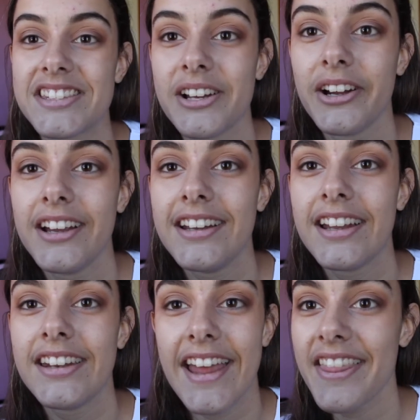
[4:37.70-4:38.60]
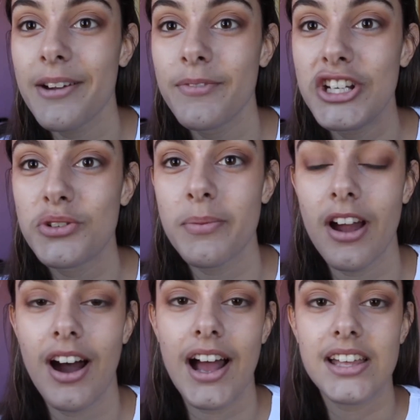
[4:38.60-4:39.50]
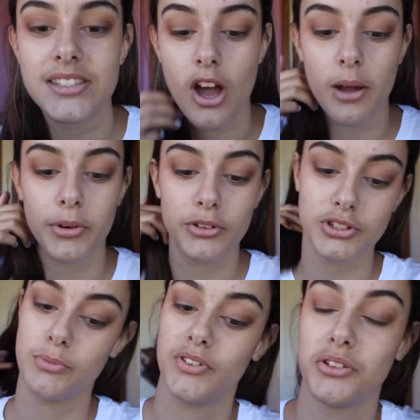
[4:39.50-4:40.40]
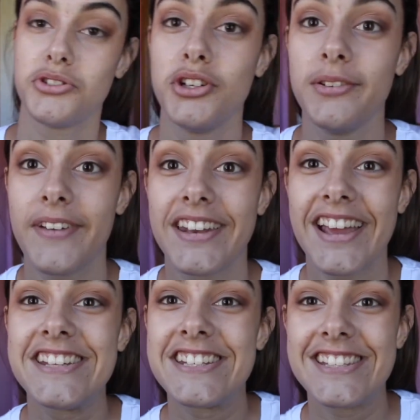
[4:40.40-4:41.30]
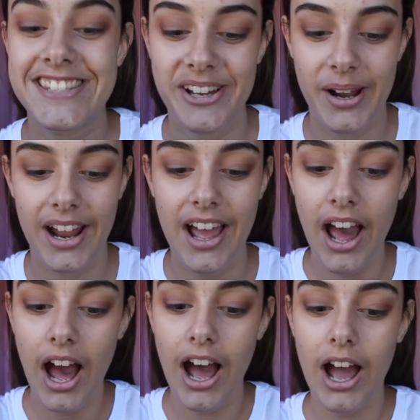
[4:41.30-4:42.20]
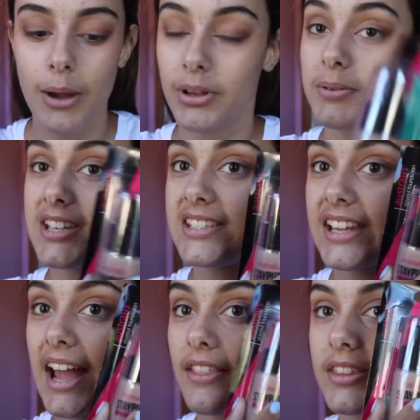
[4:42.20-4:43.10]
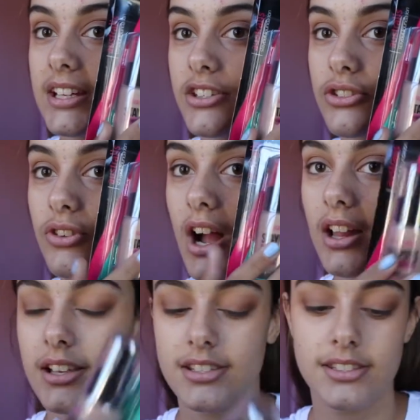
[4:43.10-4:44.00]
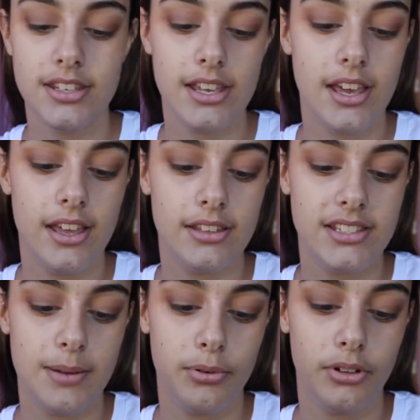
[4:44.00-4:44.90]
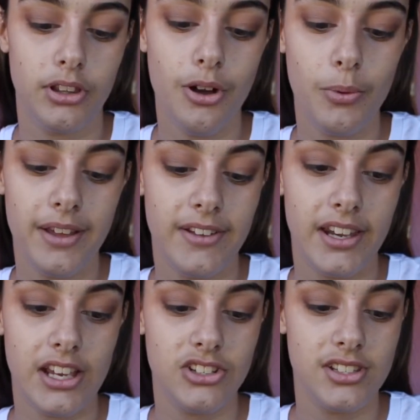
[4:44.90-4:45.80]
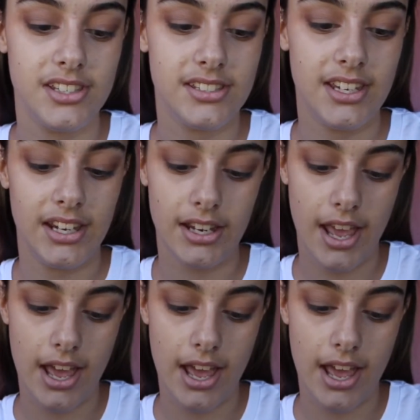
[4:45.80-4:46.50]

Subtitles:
so now that I'm finished with my eyes, I'm going to move on to foundation. So we're going to be testing out the Australis Stay Put Long Wear Foundation 16